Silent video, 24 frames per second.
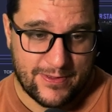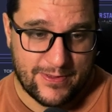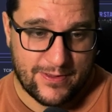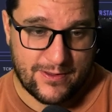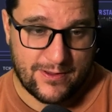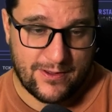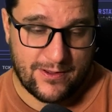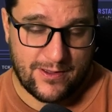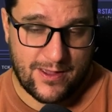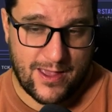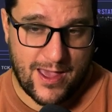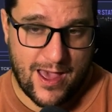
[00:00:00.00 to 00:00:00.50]

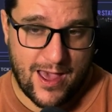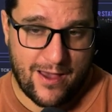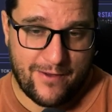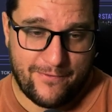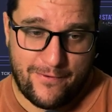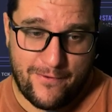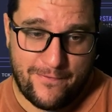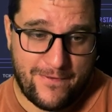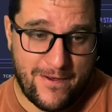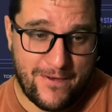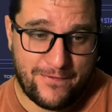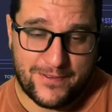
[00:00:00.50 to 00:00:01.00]
But yeah,
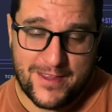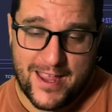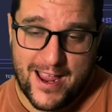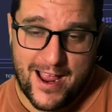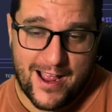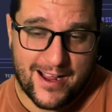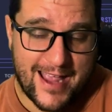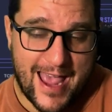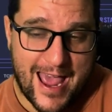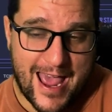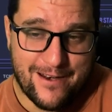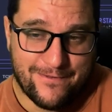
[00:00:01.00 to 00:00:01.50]
for
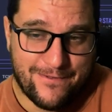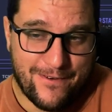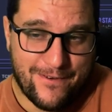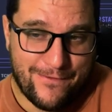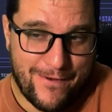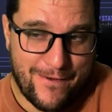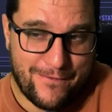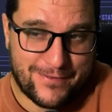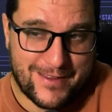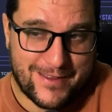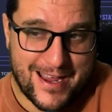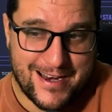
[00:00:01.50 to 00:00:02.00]

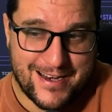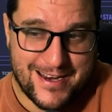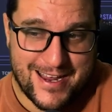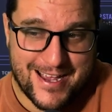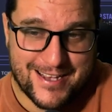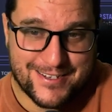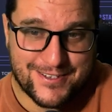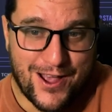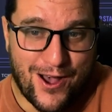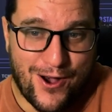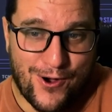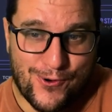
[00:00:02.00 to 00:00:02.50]
15
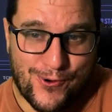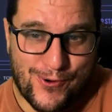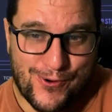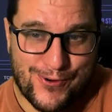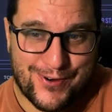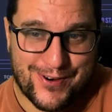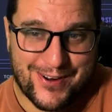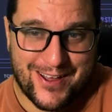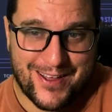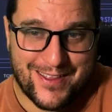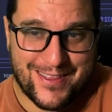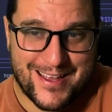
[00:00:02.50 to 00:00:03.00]
years
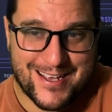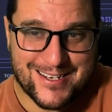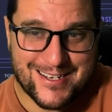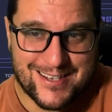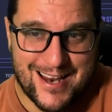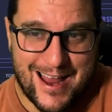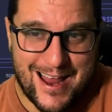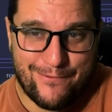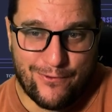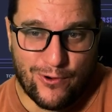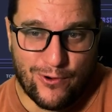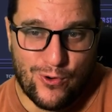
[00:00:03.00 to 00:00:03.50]
old at this
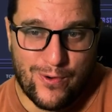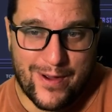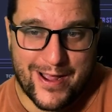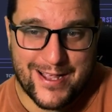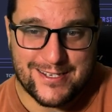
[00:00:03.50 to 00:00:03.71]
level,